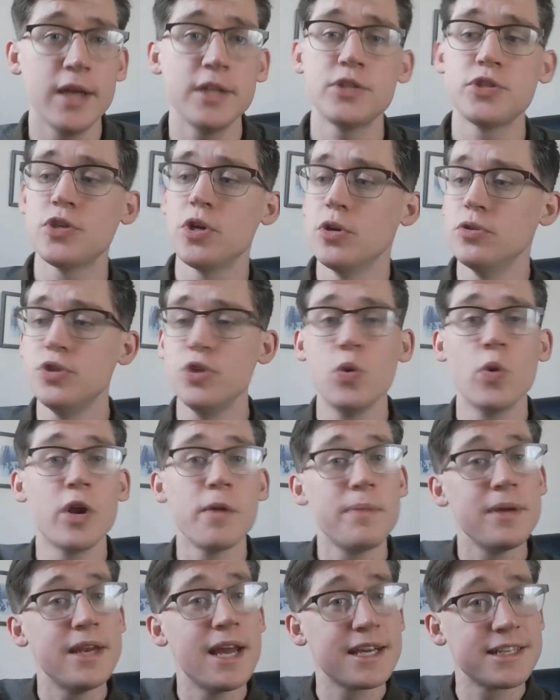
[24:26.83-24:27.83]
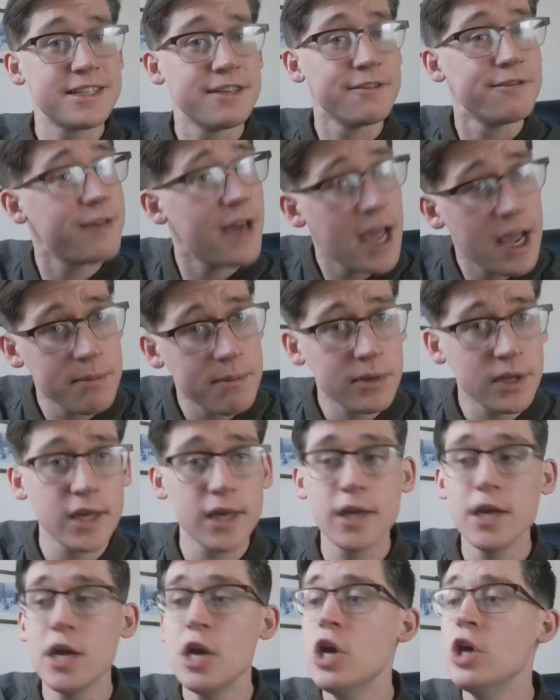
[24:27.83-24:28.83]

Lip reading: So do you want to be next to family?